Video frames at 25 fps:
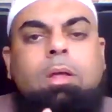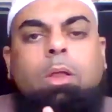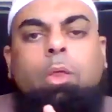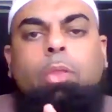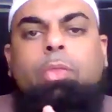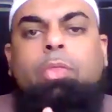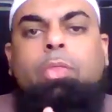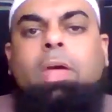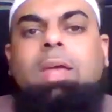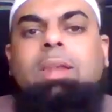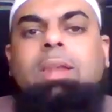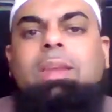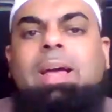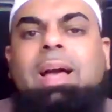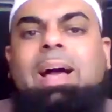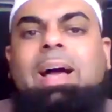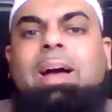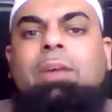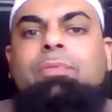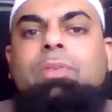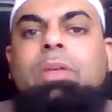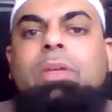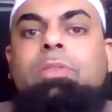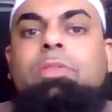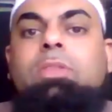Then
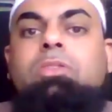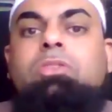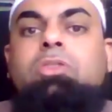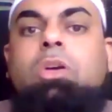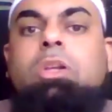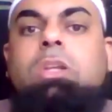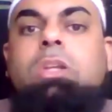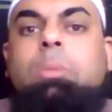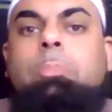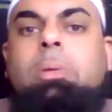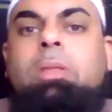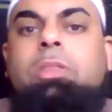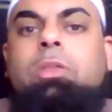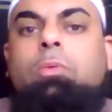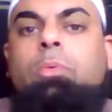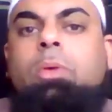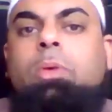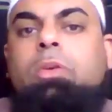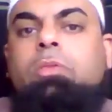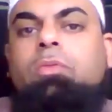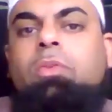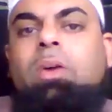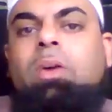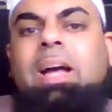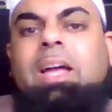after that, there's going to be the
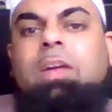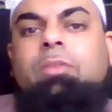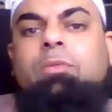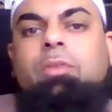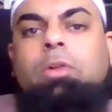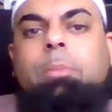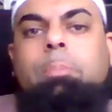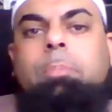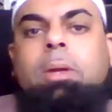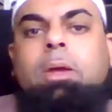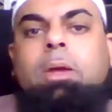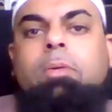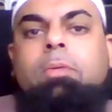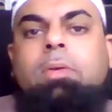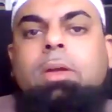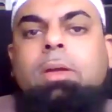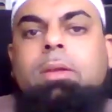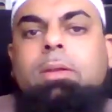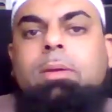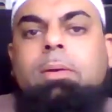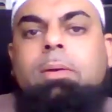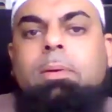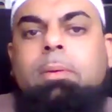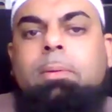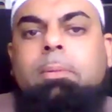revival period.
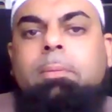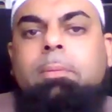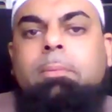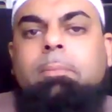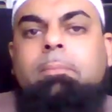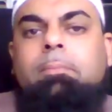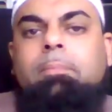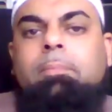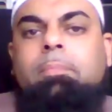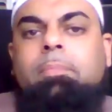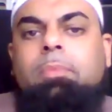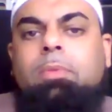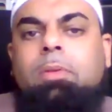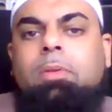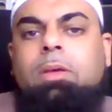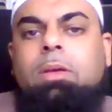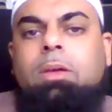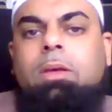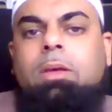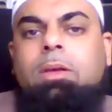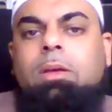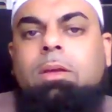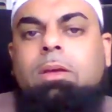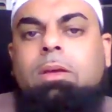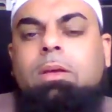
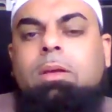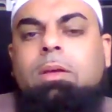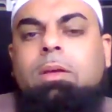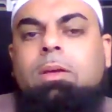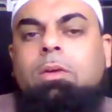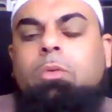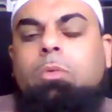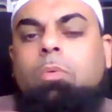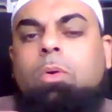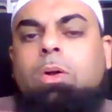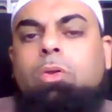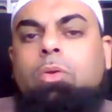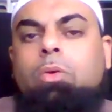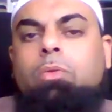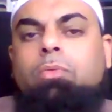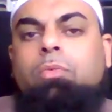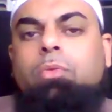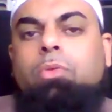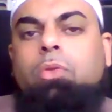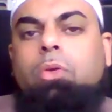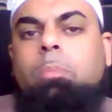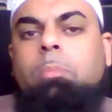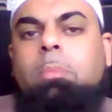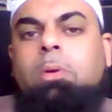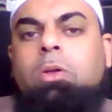Okay? You're
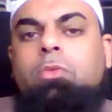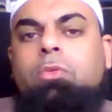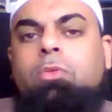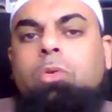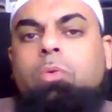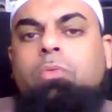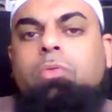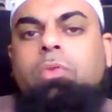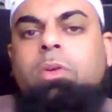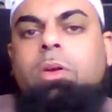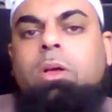going